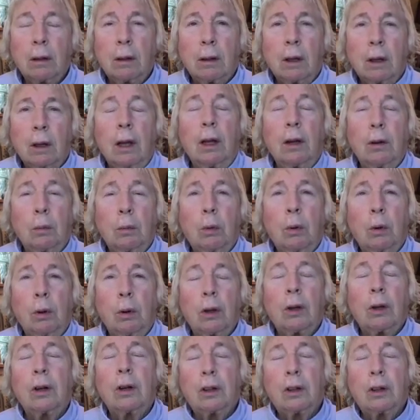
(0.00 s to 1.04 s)
It
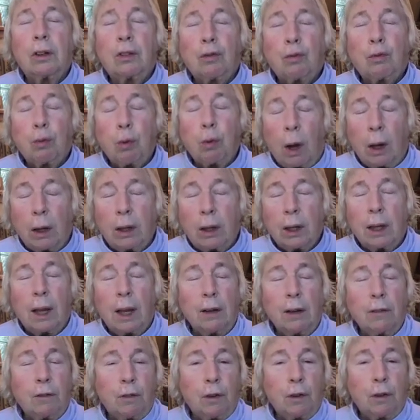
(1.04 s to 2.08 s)
will try to
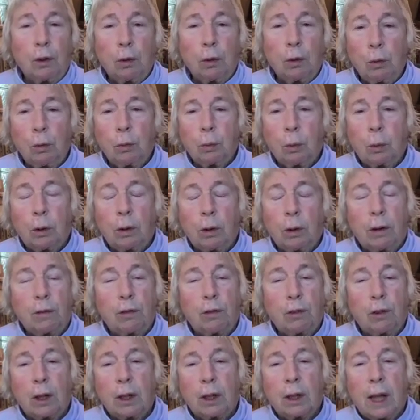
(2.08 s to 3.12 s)
gain foothold
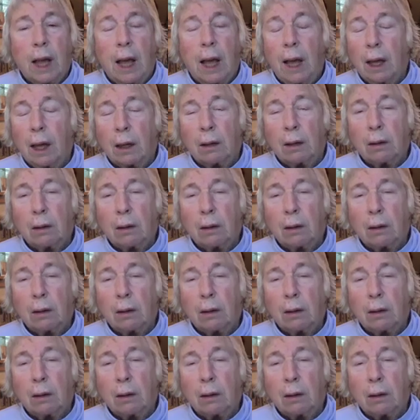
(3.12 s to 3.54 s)
wherever it can.